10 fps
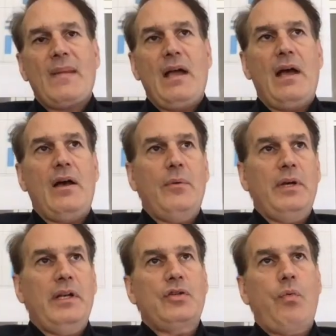Uh,
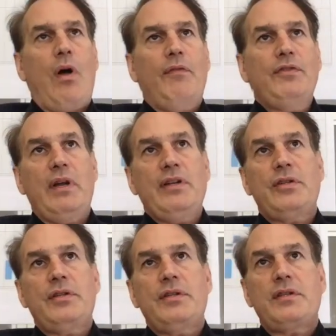we did 12
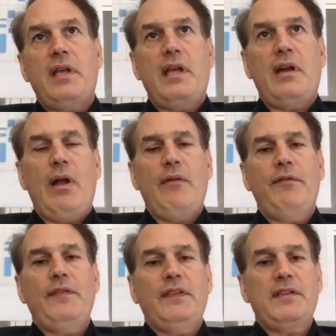trenches and
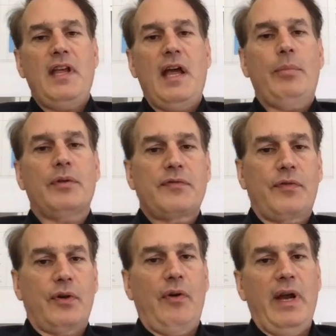around 50 samples
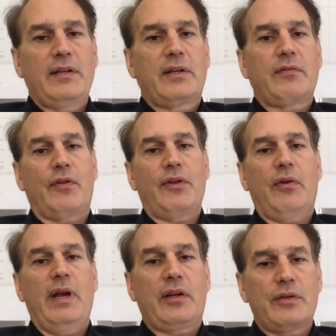for grade for the
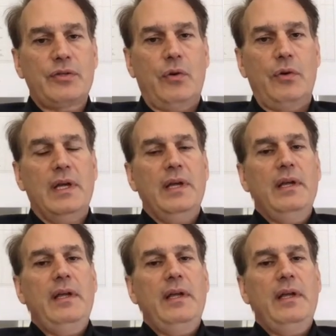grade control,